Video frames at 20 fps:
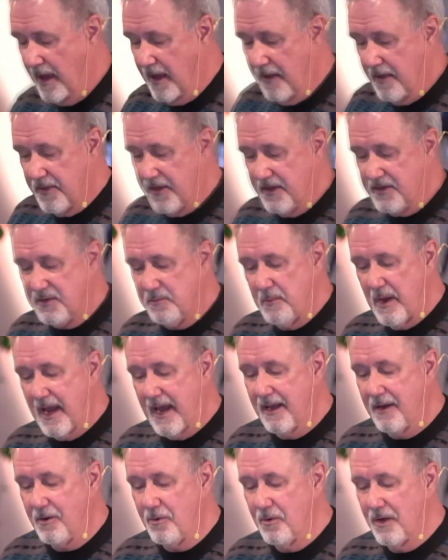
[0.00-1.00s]
this man
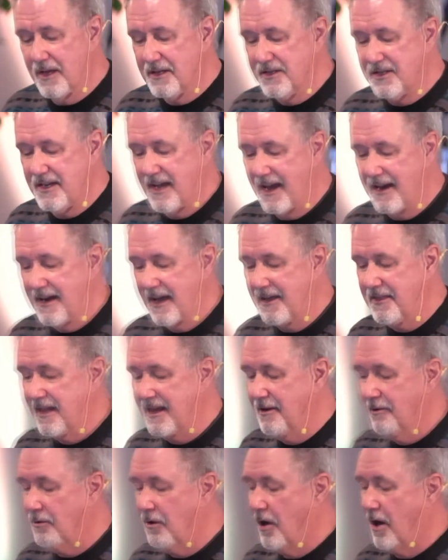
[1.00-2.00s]
who has done nothing
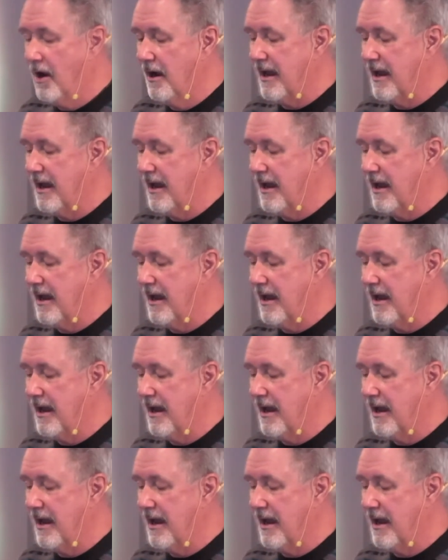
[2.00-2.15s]
wrong,